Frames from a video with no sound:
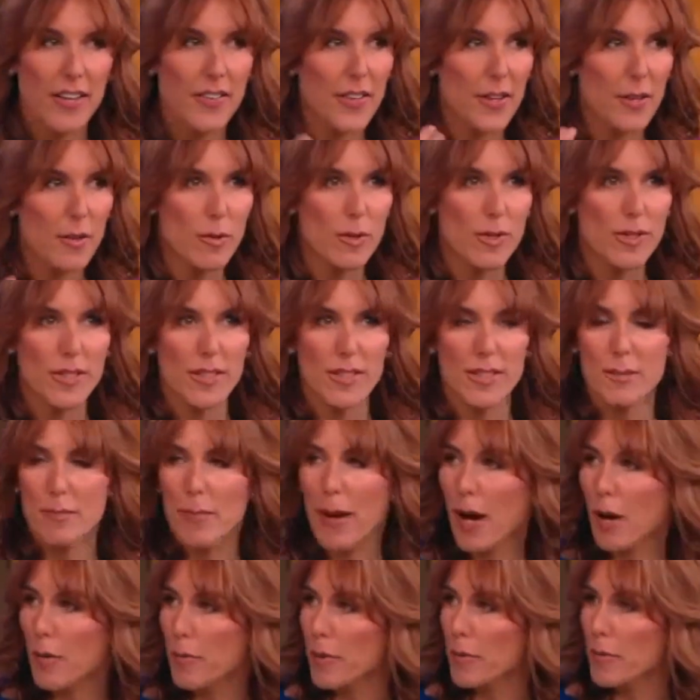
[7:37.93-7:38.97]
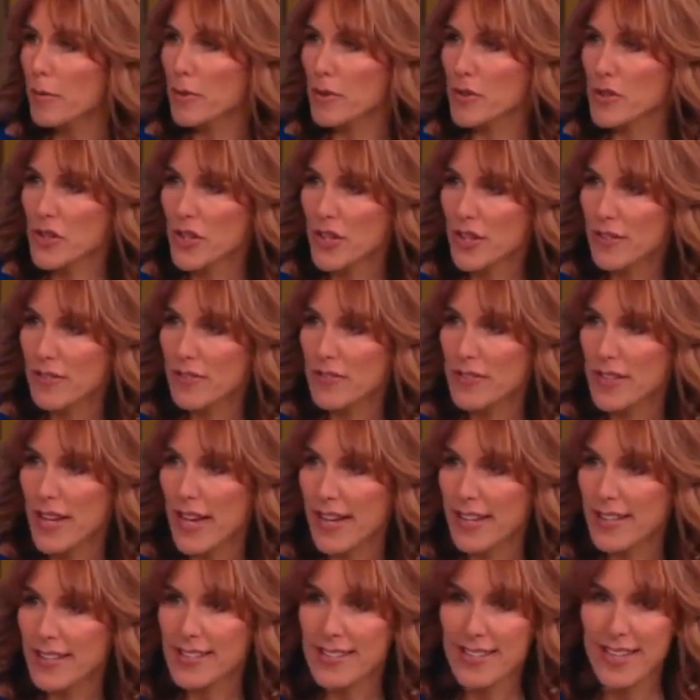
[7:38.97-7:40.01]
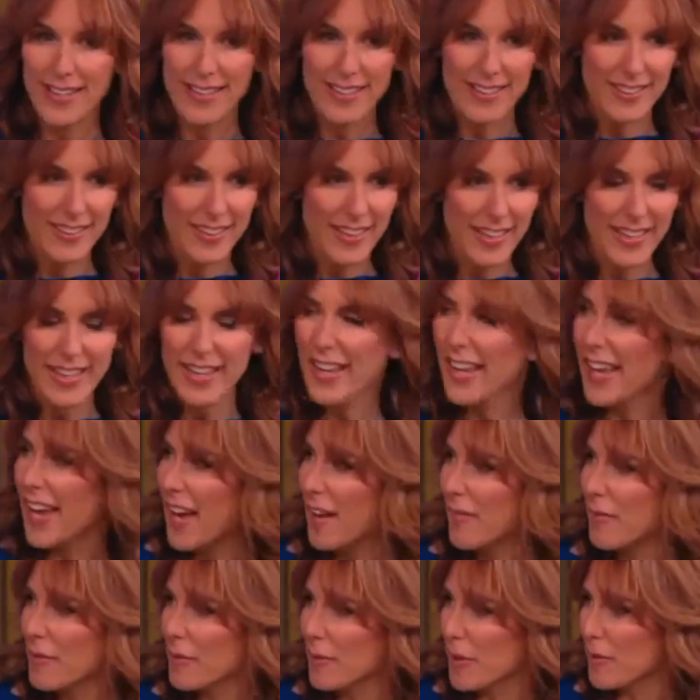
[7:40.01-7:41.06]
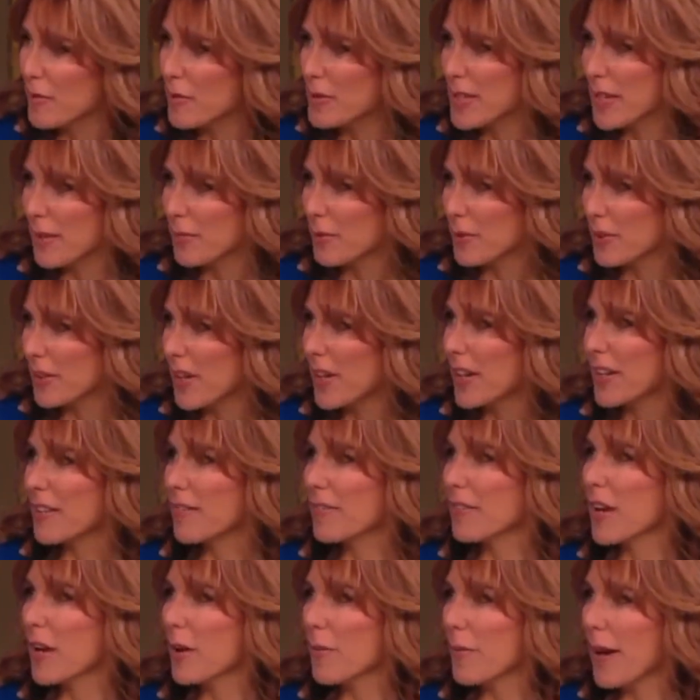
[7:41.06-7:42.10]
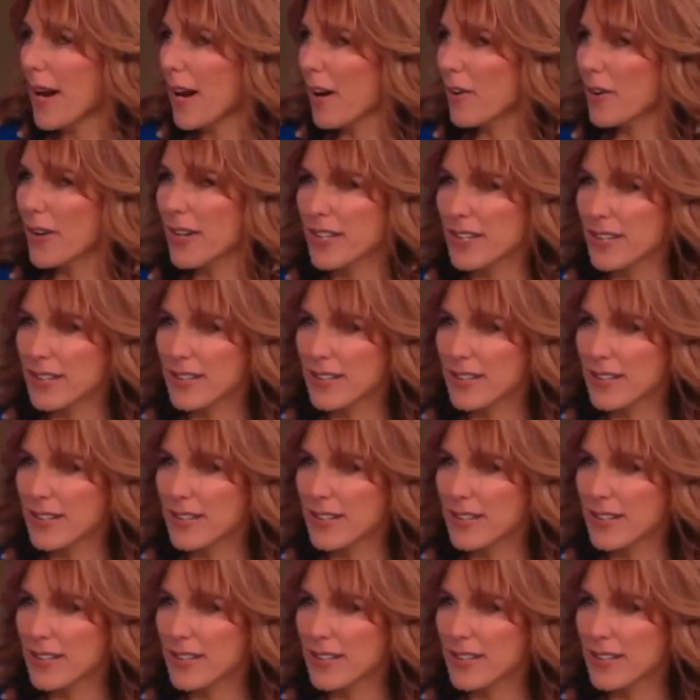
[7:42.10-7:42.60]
there was this palpable shift, and suddenly everyone was able to kind of come out